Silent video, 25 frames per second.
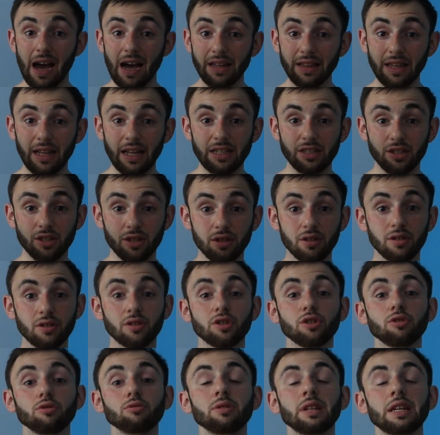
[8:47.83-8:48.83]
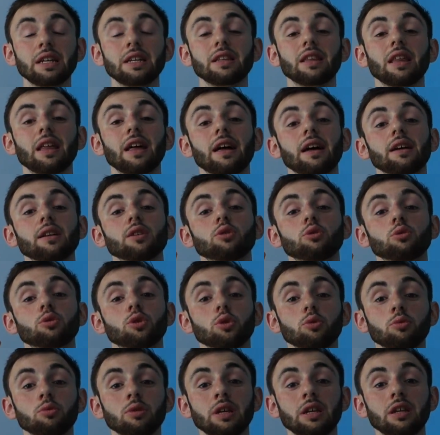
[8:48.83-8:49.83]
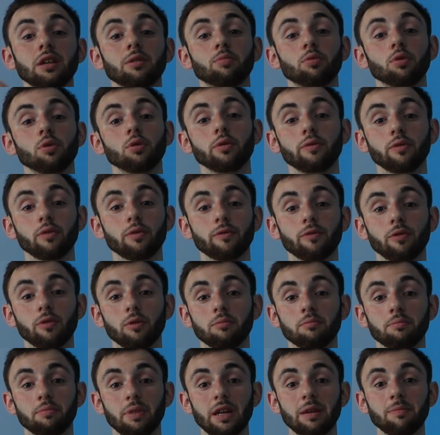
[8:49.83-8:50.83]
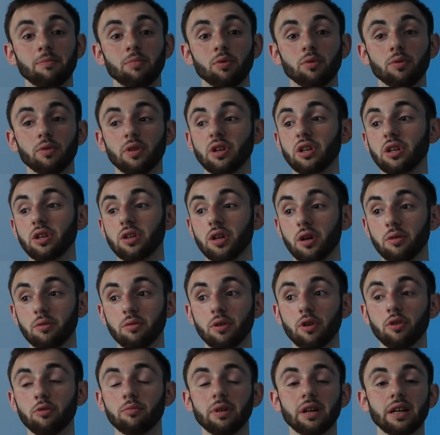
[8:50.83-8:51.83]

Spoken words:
and that's good. You need that. You do need approval from people that you don't know,